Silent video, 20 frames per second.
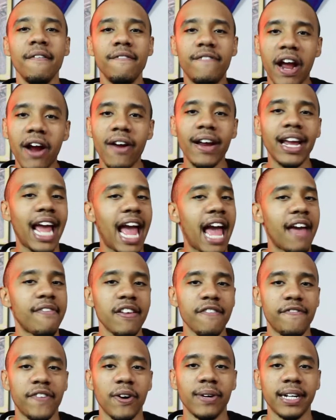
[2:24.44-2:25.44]
Very
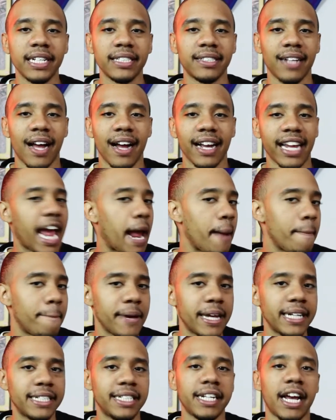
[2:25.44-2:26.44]
heavy focused on Kate
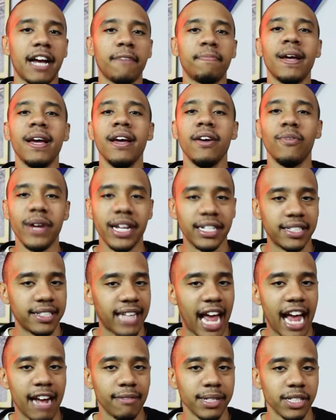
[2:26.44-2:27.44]
Bishop. We
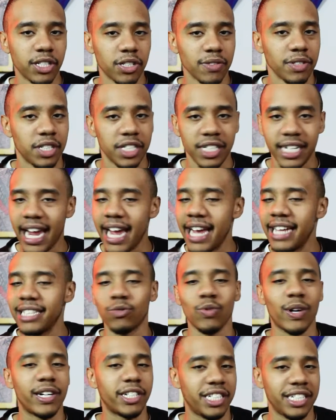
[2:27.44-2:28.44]
establish who she is,
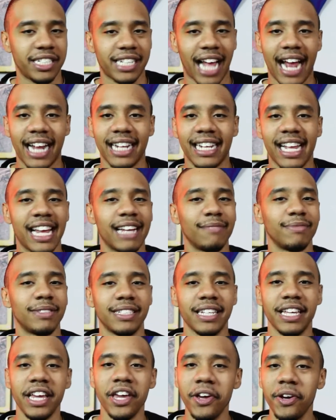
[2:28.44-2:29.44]
where she's at in the
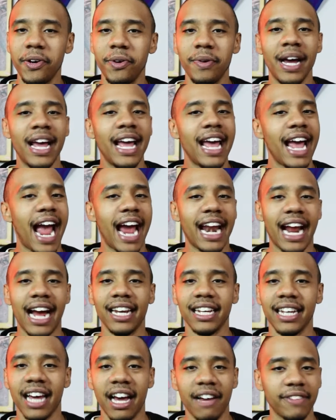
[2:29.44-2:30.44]
MCU, and I
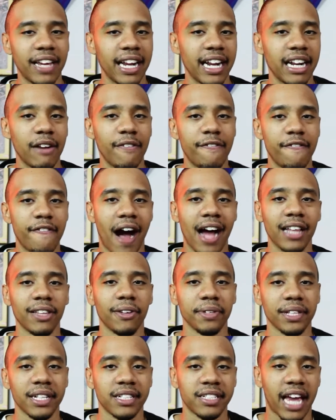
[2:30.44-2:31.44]
love getting to
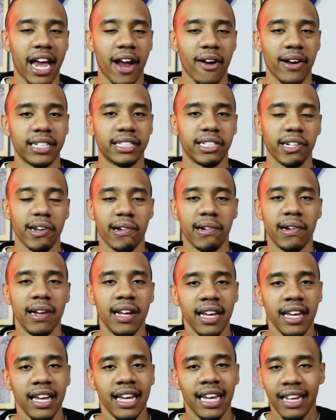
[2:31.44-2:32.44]
follow this character
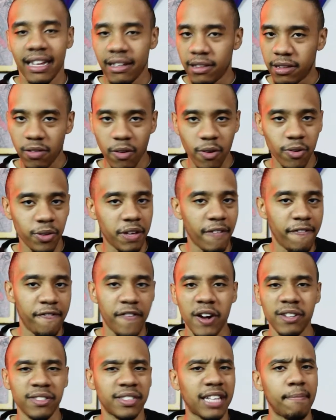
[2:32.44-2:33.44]
through the
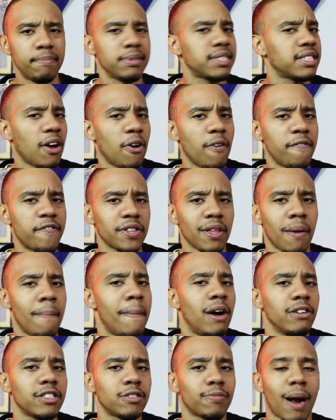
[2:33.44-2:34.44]
first episode for the
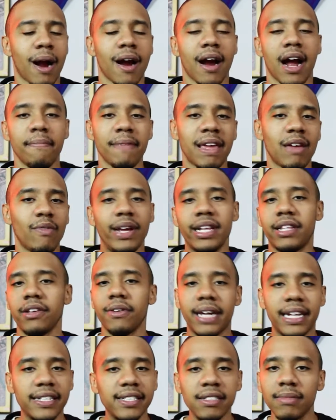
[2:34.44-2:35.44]
most part. I mean, we
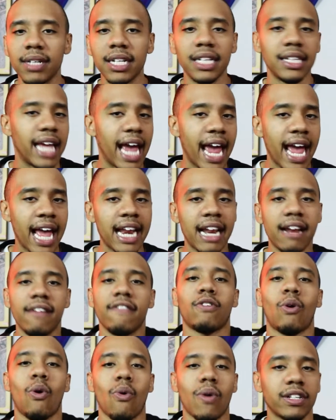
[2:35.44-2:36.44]
do get some Clint, and
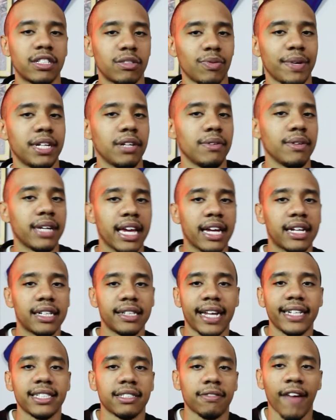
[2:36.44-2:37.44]
of course we do get
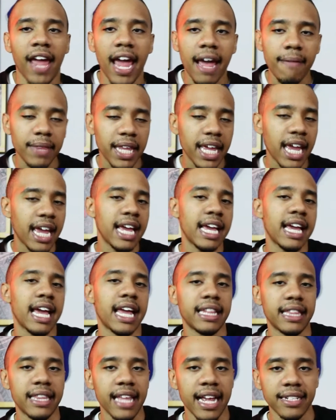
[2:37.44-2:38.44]
Clint's family
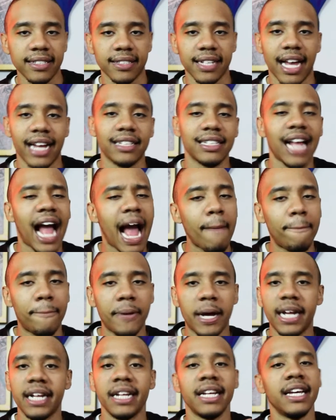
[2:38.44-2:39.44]
and things like that,
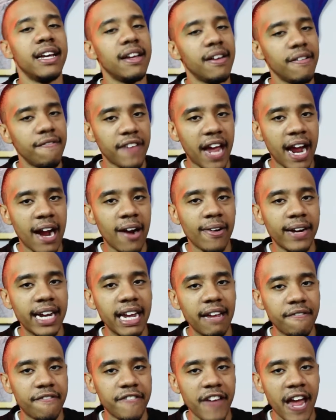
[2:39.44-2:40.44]
but
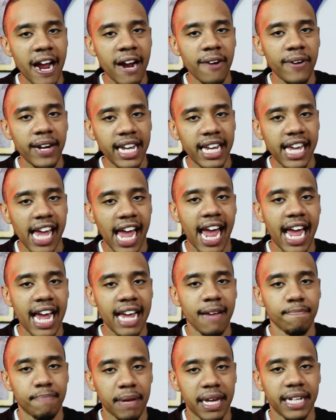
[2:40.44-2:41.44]
very, very
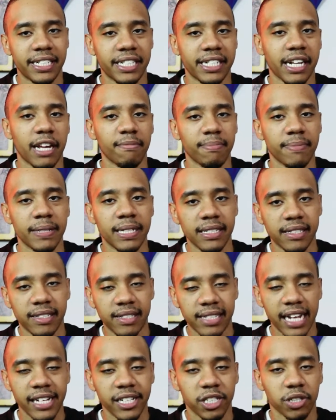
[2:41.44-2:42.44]
Kate Bishop
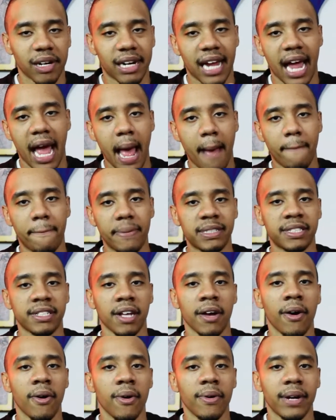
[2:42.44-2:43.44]
centric
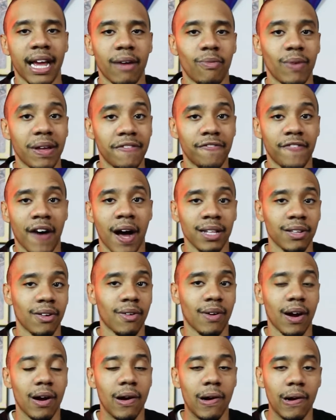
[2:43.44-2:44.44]
episode, and we follow
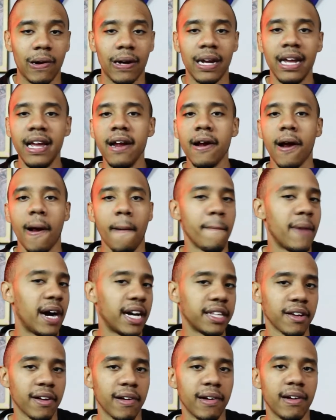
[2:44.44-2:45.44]
her, her
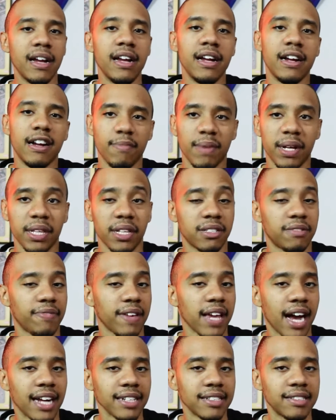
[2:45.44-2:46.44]
mother's
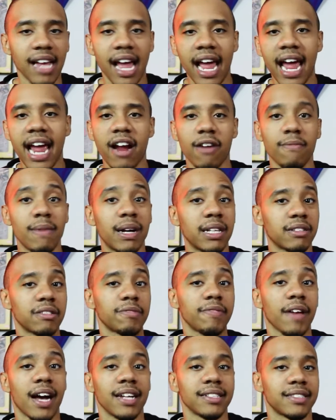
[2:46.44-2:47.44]
fiance
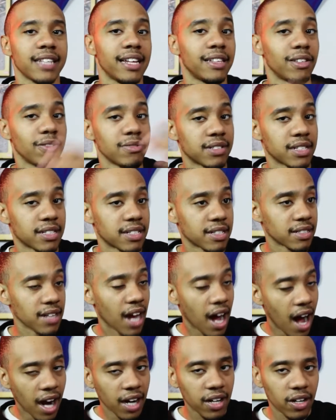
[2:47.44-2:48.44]
loses his
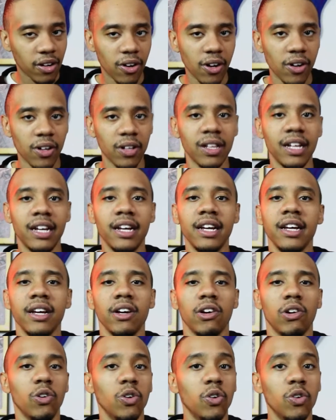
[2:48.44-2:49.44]
uncle,
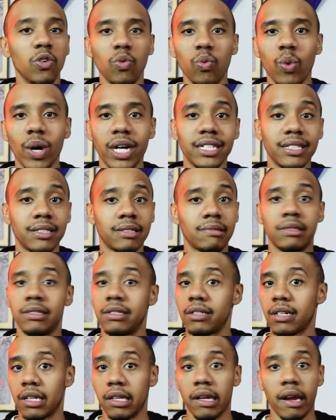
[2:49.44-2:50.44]
who was
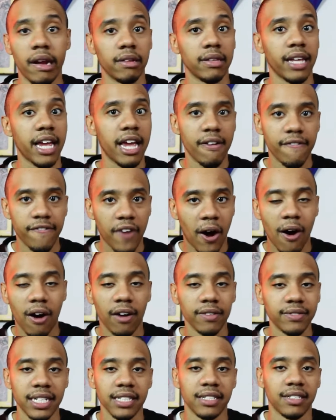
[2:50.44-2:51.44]
clearly
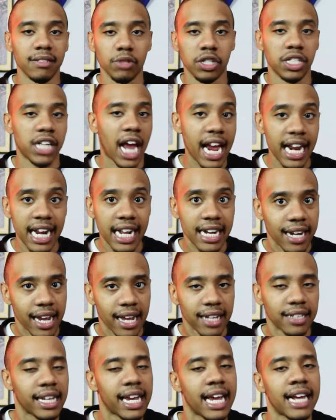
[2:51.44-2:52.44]
involved in some shady
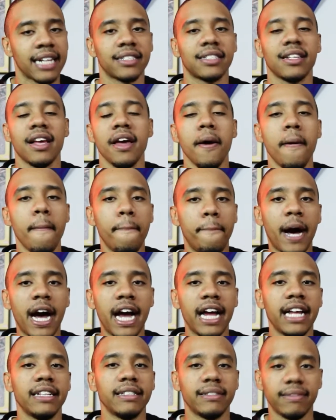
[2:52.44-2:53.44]
dealings,
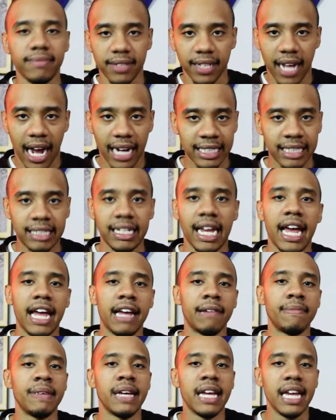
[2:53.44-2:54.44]
but lost
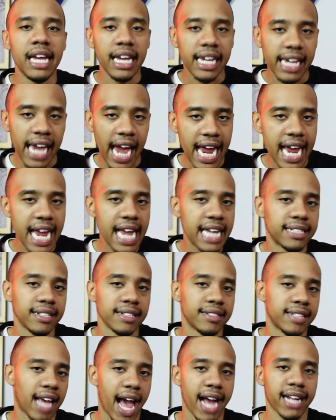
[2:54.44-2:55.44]
him. Kate is
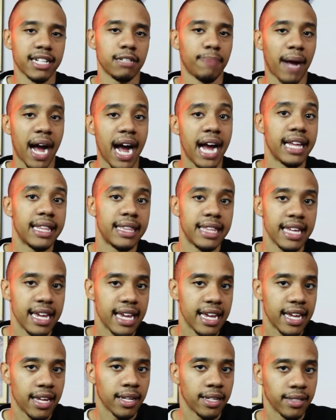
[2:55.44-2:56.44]
attacked by
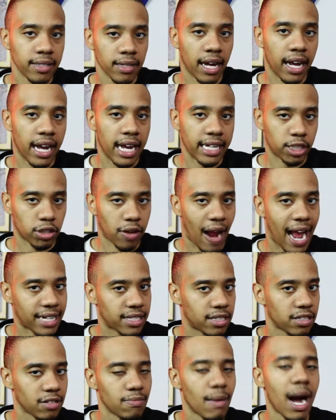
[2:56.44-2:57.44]
the
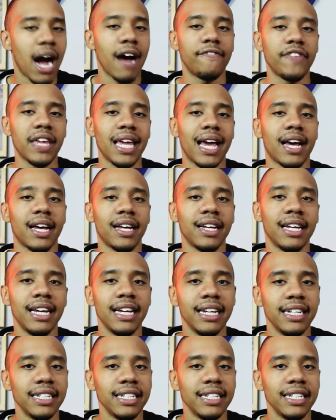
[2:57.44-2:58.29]
tracksuit mafia.